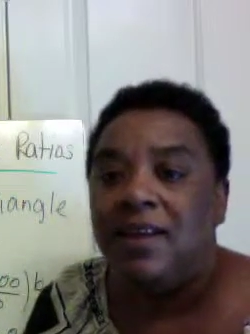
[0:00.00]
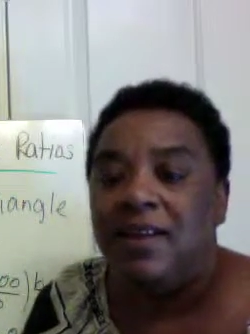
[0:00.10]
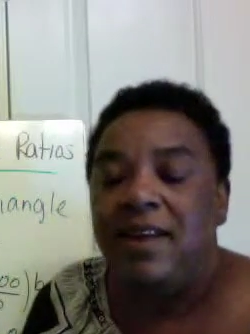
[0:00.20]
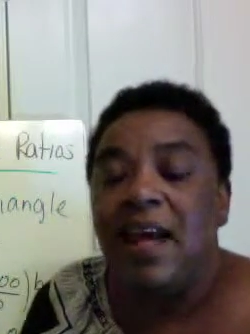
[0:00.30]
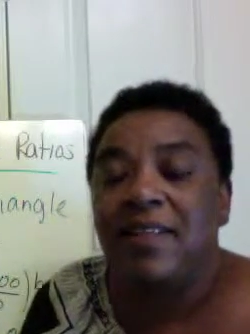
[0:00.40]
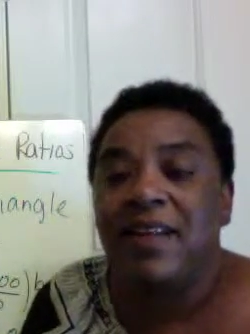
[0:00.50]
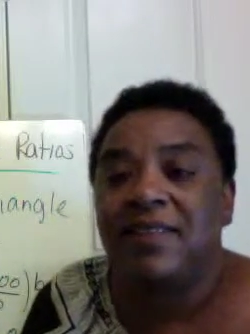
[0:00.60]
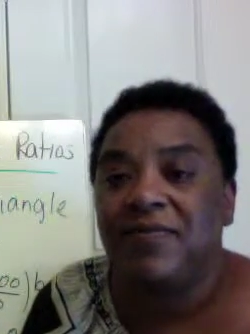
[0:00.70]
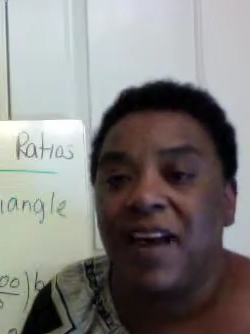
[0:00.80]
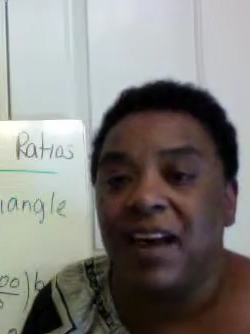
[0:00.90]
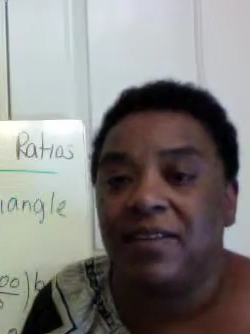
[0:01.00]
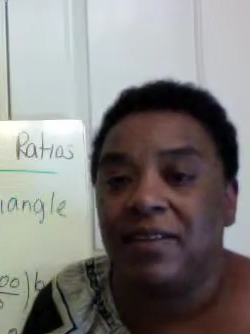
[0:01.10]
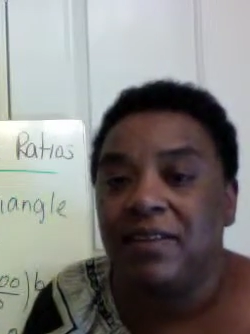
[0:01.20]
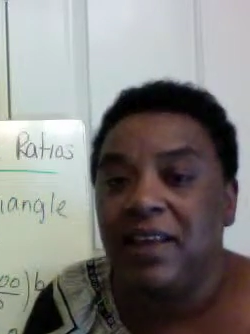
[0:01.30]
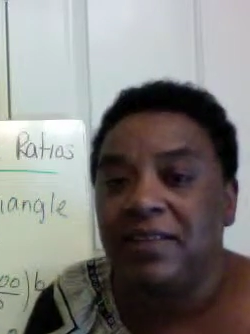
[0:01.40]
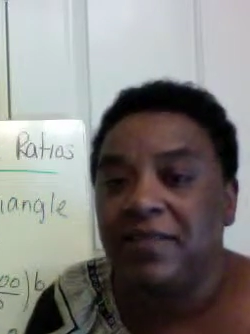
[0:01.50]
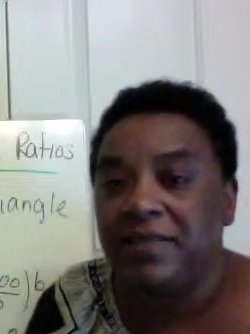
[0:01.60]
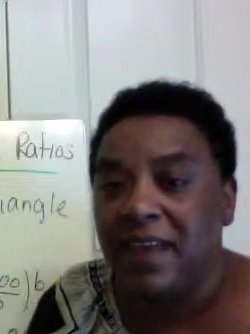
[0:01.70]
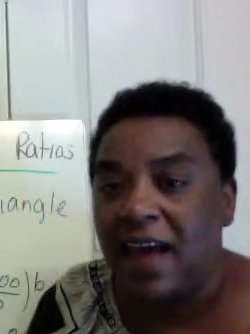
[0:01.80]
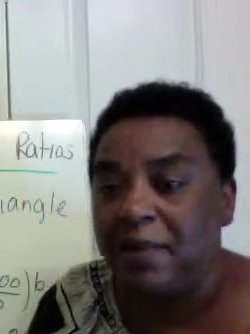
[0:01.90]
Now let's find the length
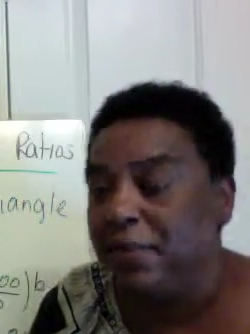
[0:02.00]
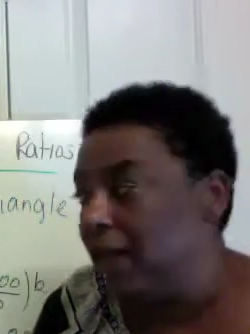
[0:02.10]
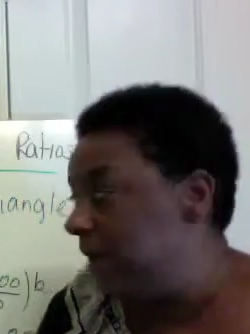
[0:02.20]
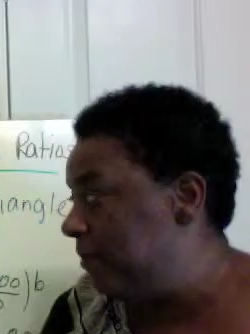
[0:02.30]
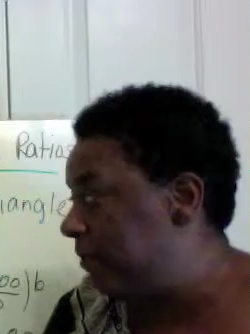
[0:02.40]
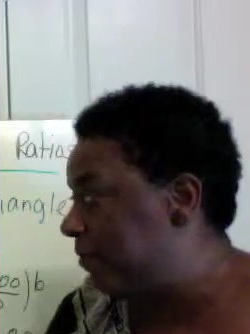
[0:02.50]
of side B.